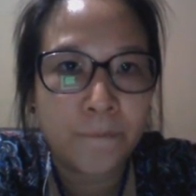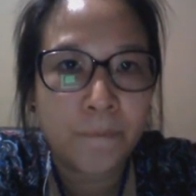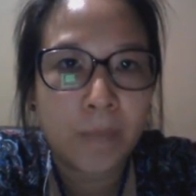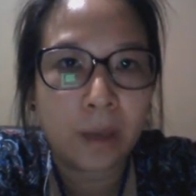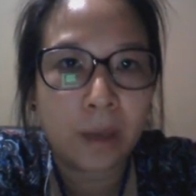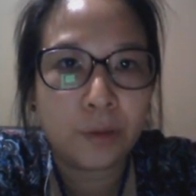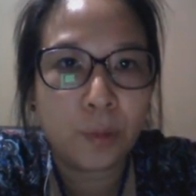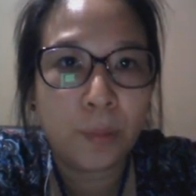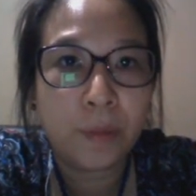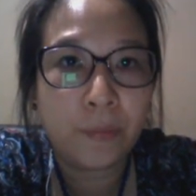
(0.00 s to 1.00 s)
Okay, so
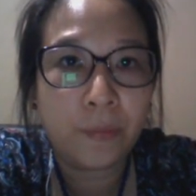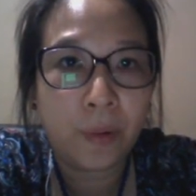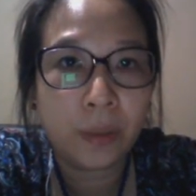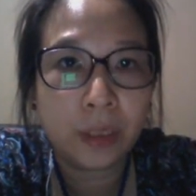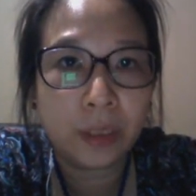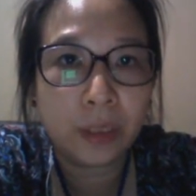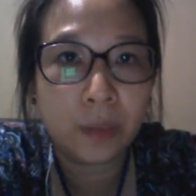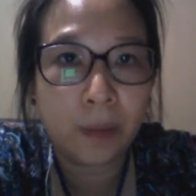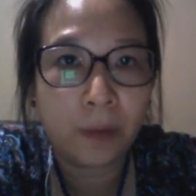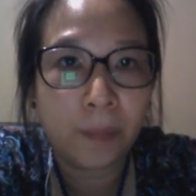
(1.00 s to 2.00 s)
before the term
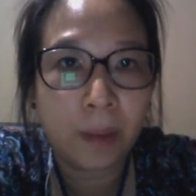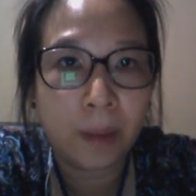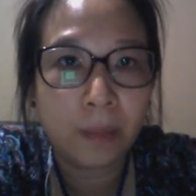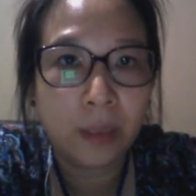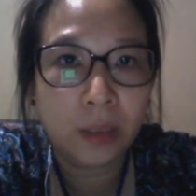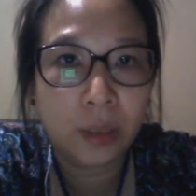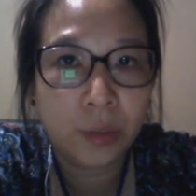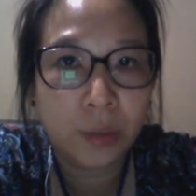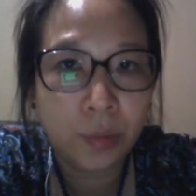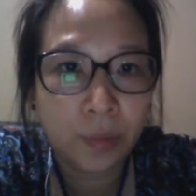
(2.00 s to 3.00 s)
of payment
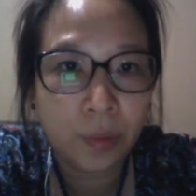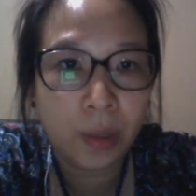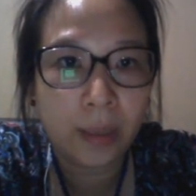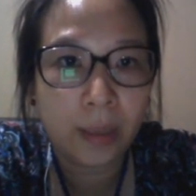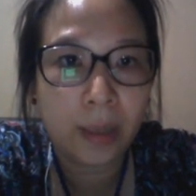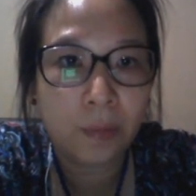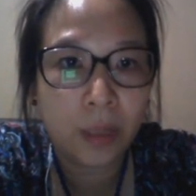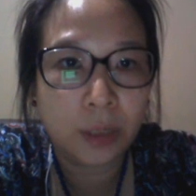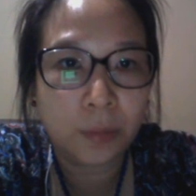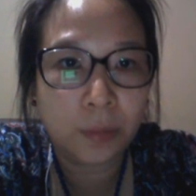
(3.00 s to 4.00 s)
due, then we need
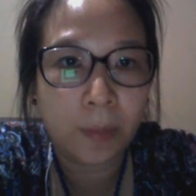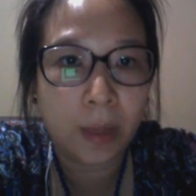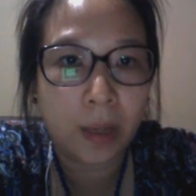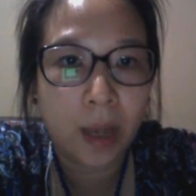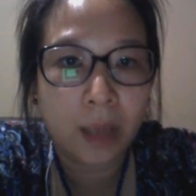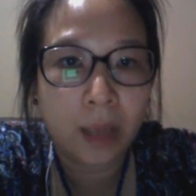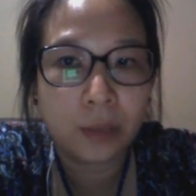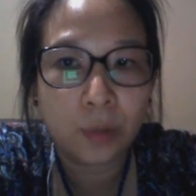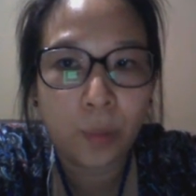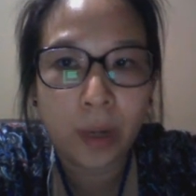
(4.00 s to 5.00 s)
to pay. So
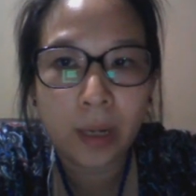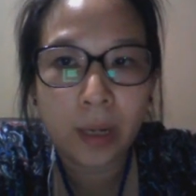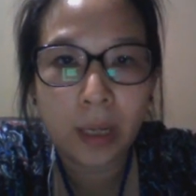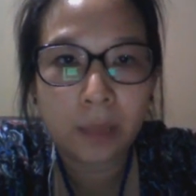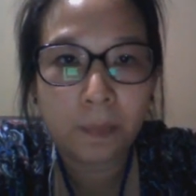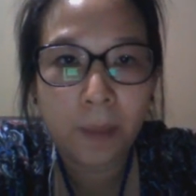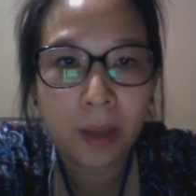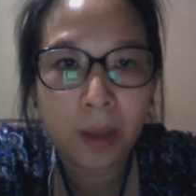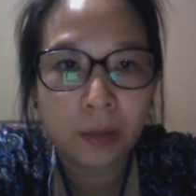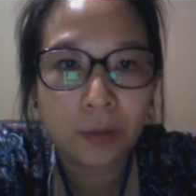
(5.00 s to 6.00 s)
when it pay
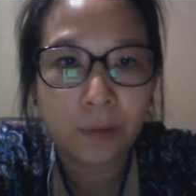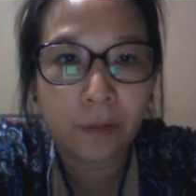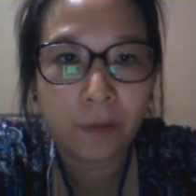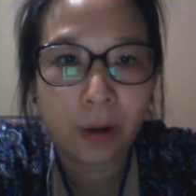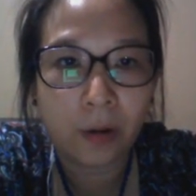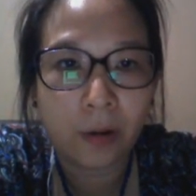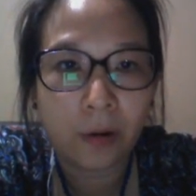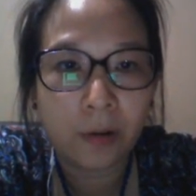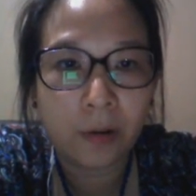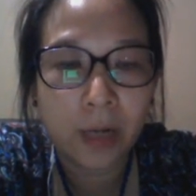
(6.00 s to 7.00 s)
to the vendor,
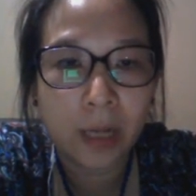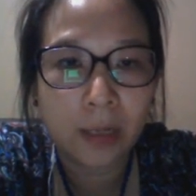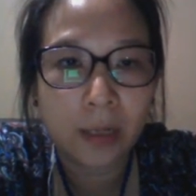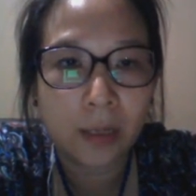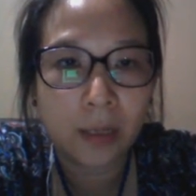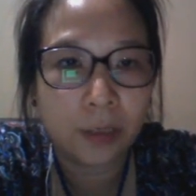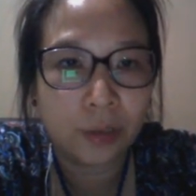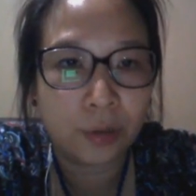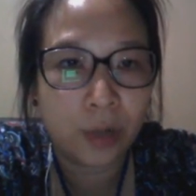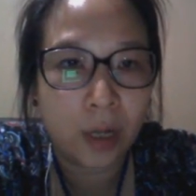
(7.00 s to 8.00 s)
then the
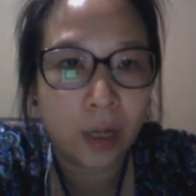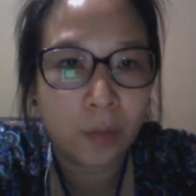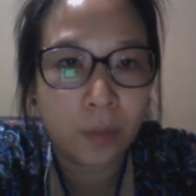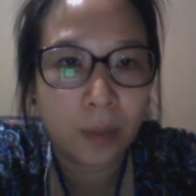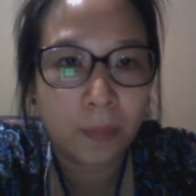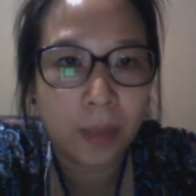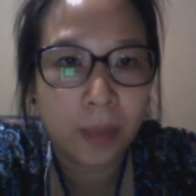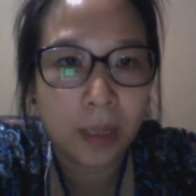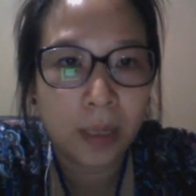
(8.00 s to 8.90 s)
journal will be